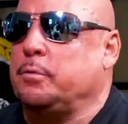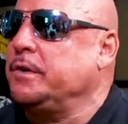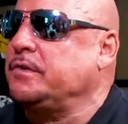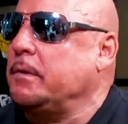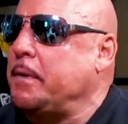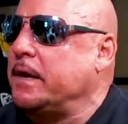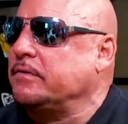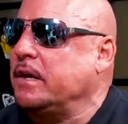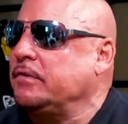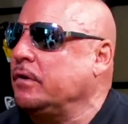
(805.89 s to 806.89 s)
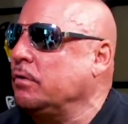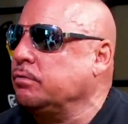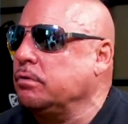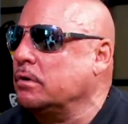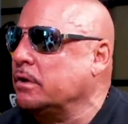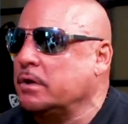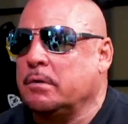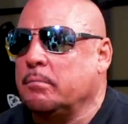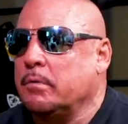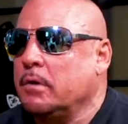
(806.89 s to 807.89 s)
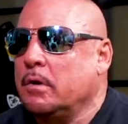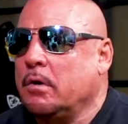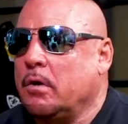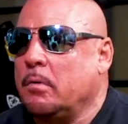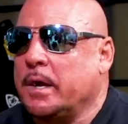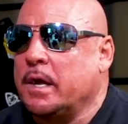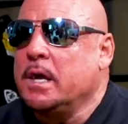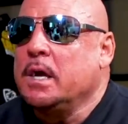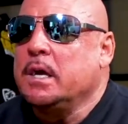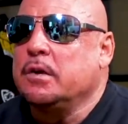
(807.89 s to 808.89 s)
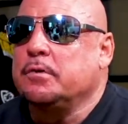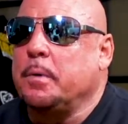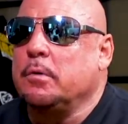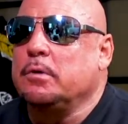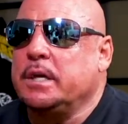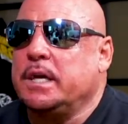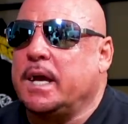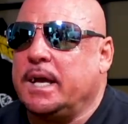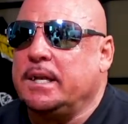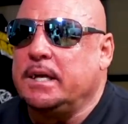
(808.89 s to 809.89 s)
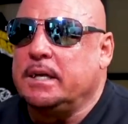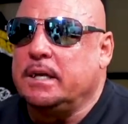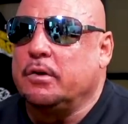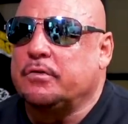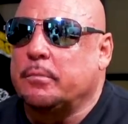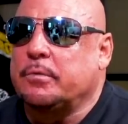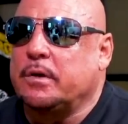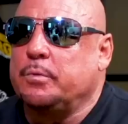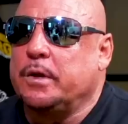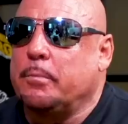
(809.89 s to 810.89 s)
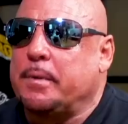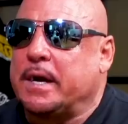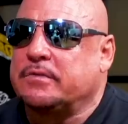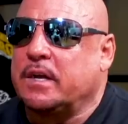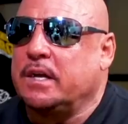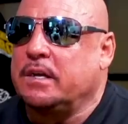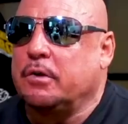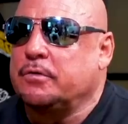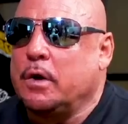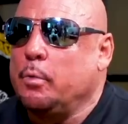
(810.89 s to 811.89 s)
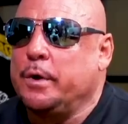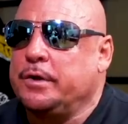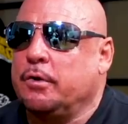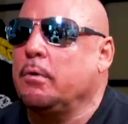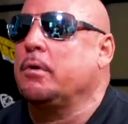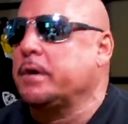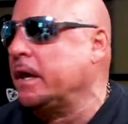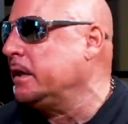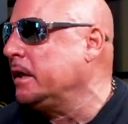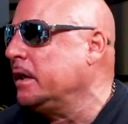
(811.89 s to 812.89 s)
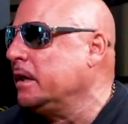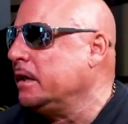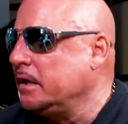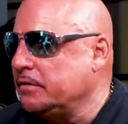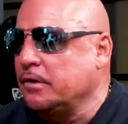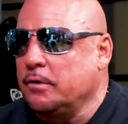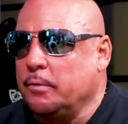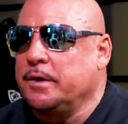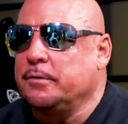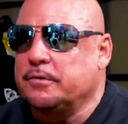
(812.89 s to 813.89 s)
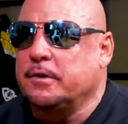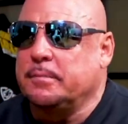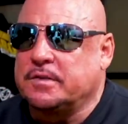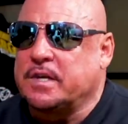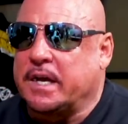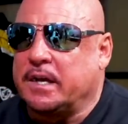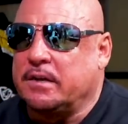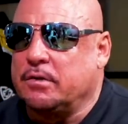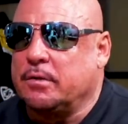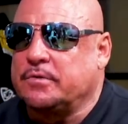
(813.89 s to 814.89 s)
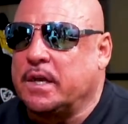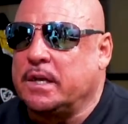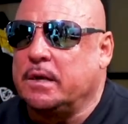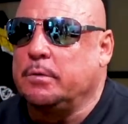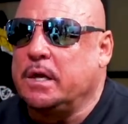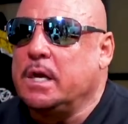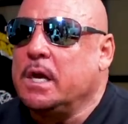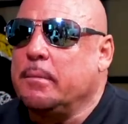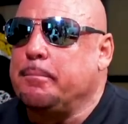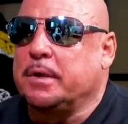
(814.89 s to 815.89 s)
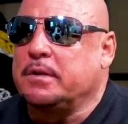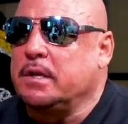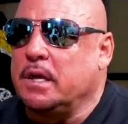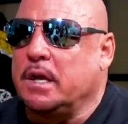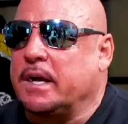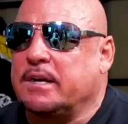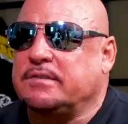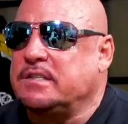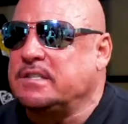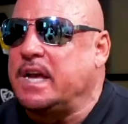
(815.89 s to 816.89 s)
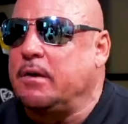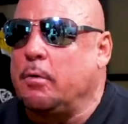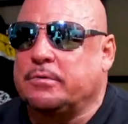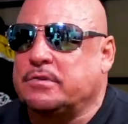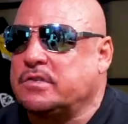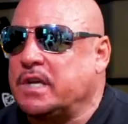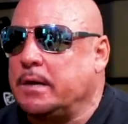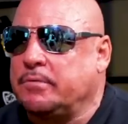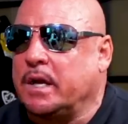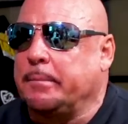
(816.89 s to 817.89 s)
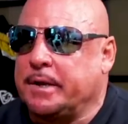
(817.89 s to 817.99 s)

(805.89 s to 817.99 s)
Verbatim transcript: We'd sit backstage and go, look at him. Oh my God. He goes, but Lee Haney, he goes, sometimes we go backstage. He goes, we knew, okay. He's going to win. Who's going to be second? You know what I'm saying? But I guess he's saying almost the same thing.